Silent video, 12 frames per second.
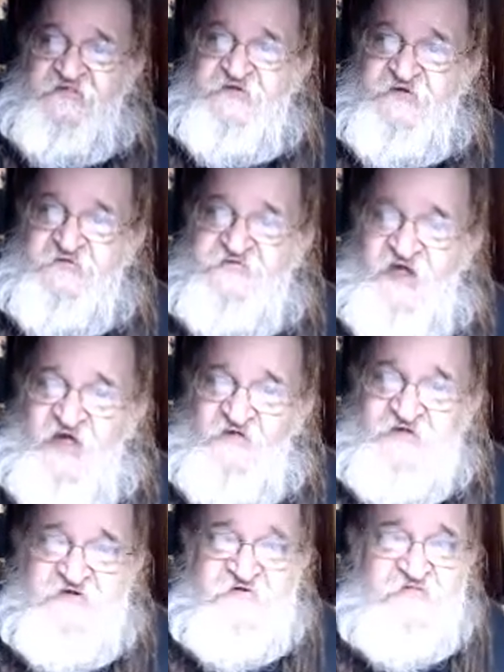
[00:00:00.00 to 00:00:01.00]
to tell
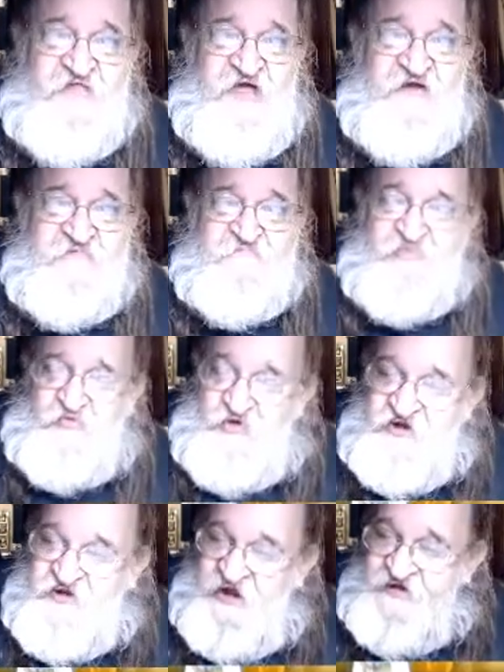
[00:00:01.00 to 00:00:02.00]
you that
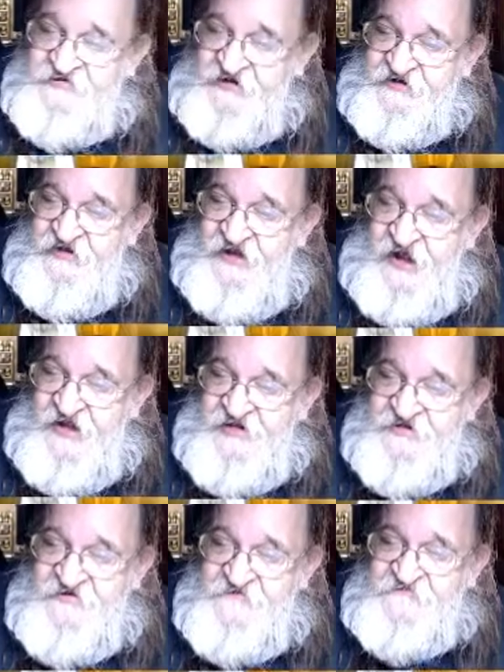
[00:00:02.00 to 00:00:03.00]

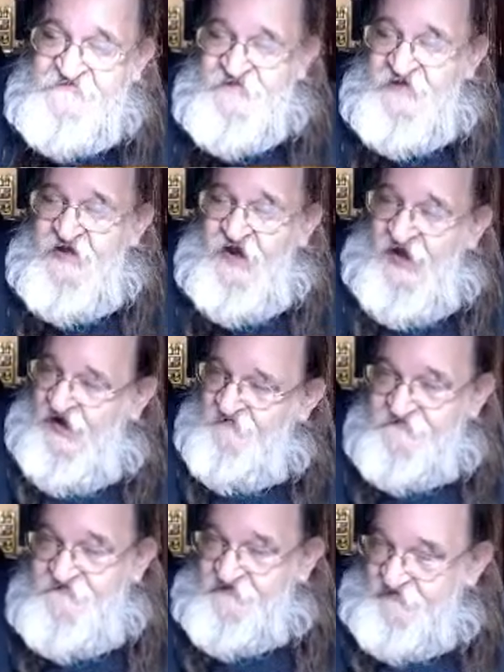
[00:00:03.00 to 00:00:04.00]
pre-1980s I was a